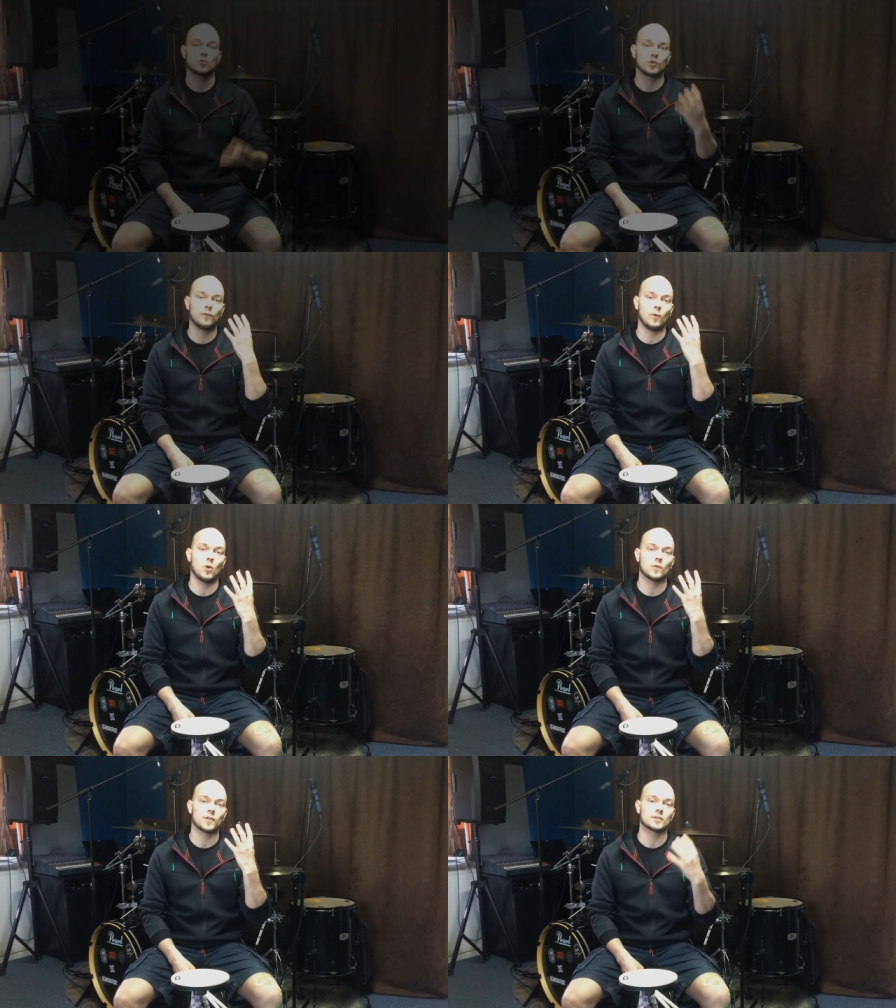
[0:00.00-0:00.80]
for the
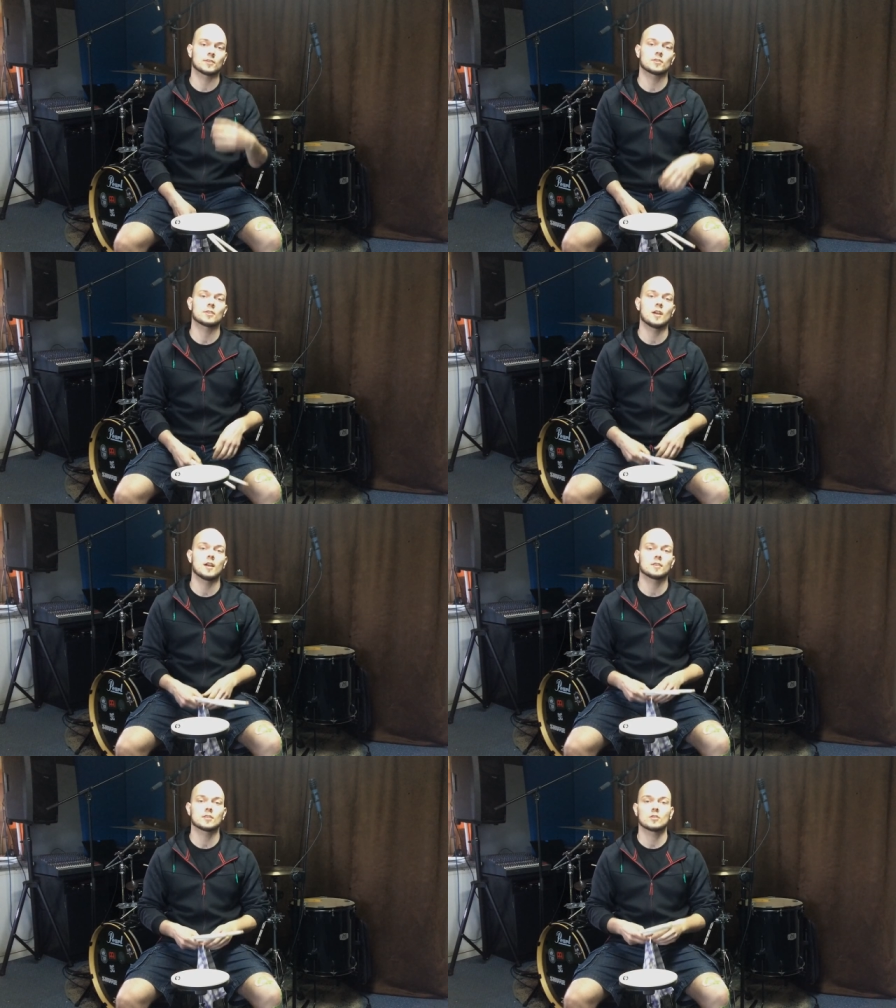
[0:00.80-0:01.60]
fourth
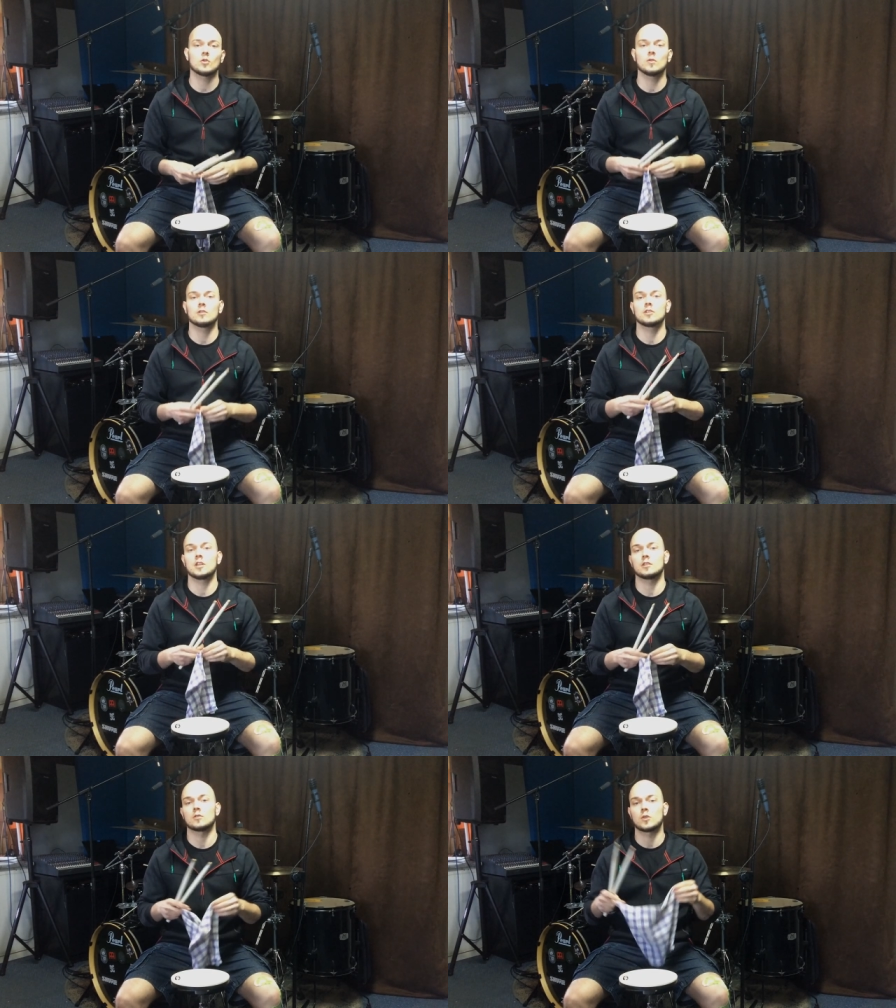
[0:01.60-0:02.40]
exercise, you will
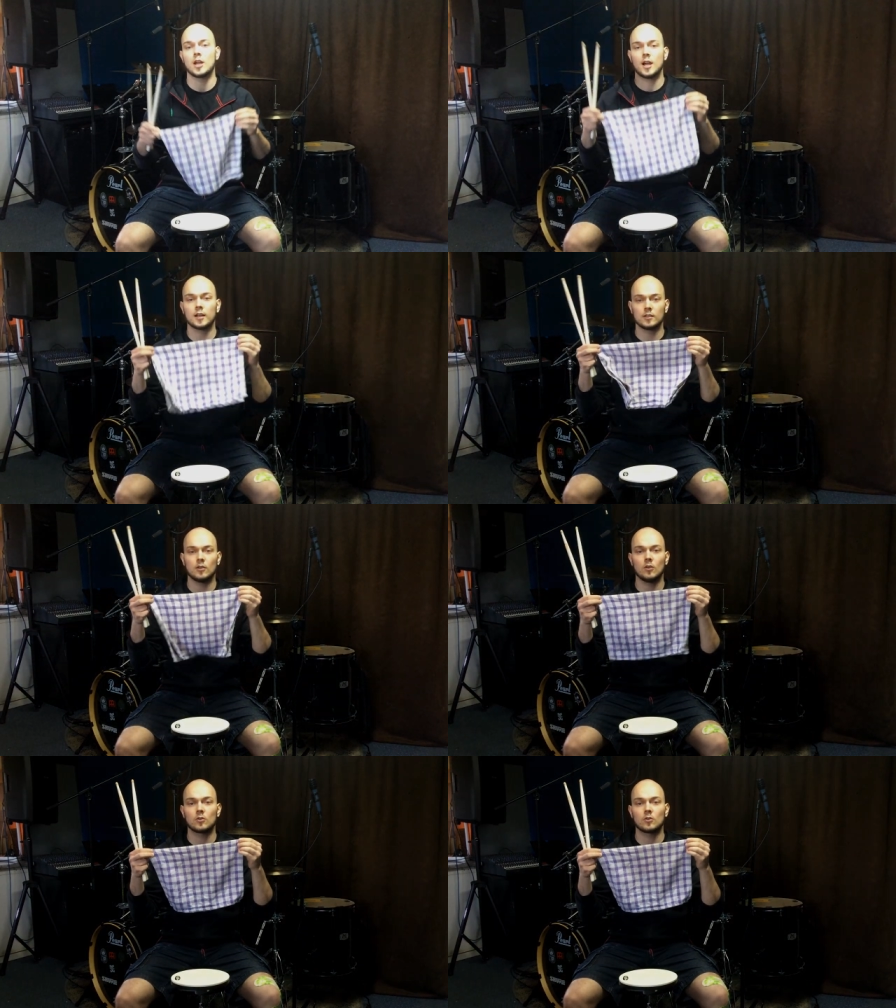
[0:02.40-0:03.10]
need a rug